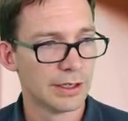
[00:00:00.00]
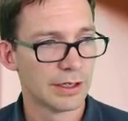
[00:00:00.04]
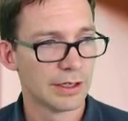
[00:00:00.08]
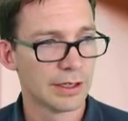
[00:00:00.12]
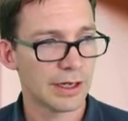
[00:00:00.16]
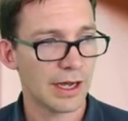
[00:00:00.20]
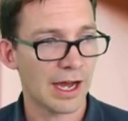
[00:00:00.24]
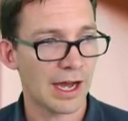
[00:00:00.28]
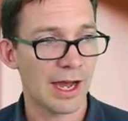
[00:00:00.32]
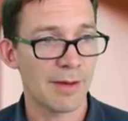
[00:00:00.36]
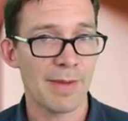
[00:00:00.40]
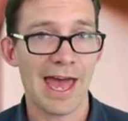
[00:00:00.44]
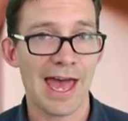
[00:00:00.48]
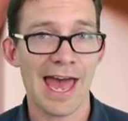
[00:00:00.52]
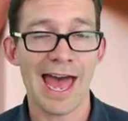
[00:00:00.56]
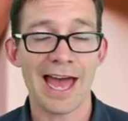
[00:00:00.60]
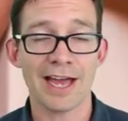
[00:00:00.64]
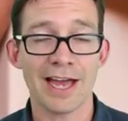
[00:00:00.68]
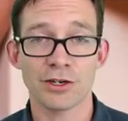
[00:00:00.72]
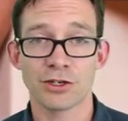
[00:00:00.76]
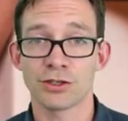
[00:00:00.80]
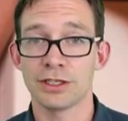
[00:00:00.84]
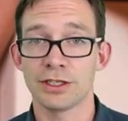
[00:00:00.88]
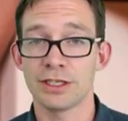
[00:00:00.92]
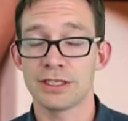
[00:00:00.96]
I'm
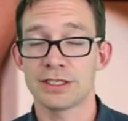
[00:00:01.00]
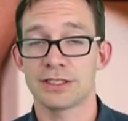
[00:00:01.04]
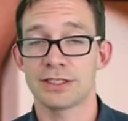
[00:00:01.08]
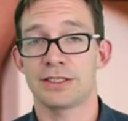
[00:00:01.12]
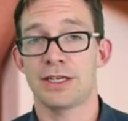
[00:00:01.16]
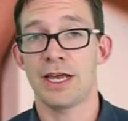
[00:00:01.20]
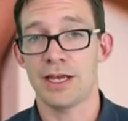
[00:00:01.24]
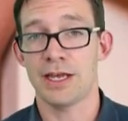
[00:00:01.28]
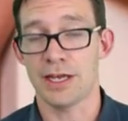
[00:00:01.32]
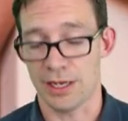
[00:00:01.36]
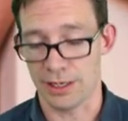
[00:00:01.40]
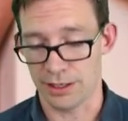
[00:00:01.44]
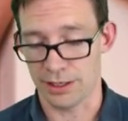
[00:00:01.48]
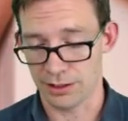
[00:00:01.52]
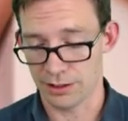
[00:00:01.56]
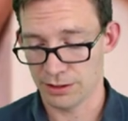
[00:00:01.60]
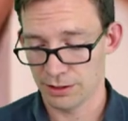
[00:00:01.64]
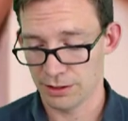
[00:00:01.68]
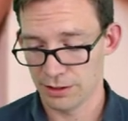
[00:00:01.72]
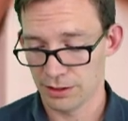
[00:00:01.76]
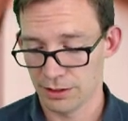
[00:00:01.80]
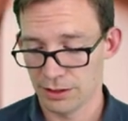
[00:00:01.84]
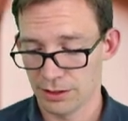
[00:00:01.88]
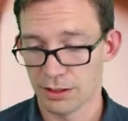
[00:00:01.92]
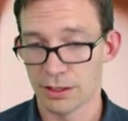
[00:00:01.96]
actually saying
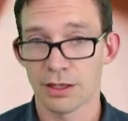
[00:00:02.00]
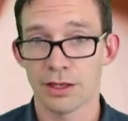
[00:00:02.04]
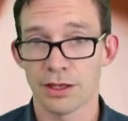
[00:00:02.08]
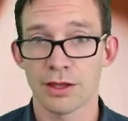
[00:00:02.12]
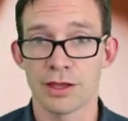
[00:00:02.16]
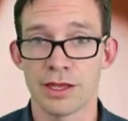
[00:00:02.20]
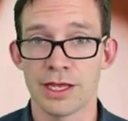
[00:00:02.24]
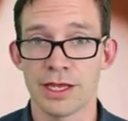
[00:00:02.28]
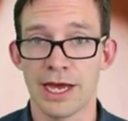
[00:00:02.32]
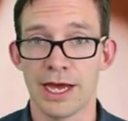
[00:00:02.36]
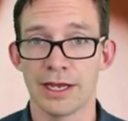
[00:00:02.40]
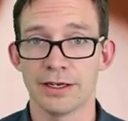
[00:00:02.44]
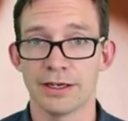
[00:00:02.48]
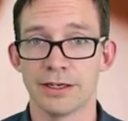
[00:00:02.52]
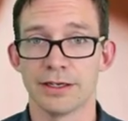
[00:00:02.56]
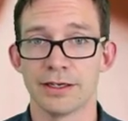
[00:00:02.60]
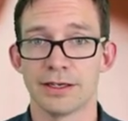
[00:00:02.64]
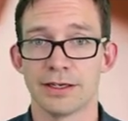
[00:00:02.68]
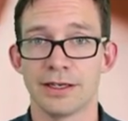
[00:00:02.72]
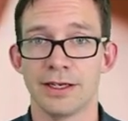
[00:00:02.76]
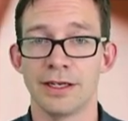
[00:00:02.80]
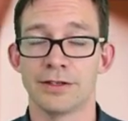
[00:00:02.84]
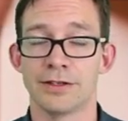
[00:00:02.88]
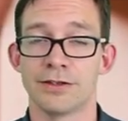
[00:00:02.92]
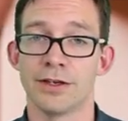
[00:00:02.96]
that
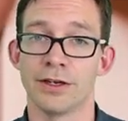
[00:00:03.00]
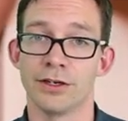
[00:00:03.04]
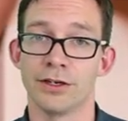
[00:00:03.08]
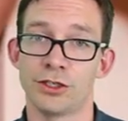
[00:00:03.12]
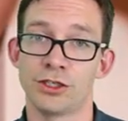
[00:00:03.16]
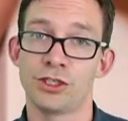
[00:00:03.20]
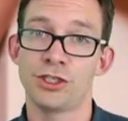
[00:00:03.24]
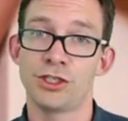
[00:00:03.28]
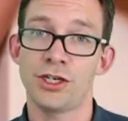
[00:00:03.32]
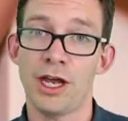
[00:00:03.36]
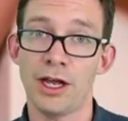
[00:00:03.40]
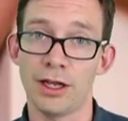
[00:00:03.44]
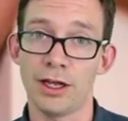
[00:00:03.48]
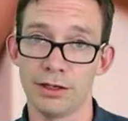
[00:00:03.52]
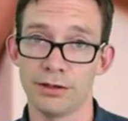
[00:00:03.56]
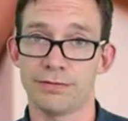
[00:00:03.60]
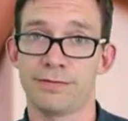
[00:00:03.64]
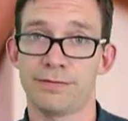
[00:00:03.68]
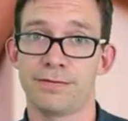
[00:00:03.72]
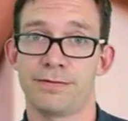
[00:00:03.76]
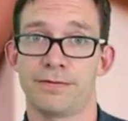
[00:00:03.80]
it's a shelf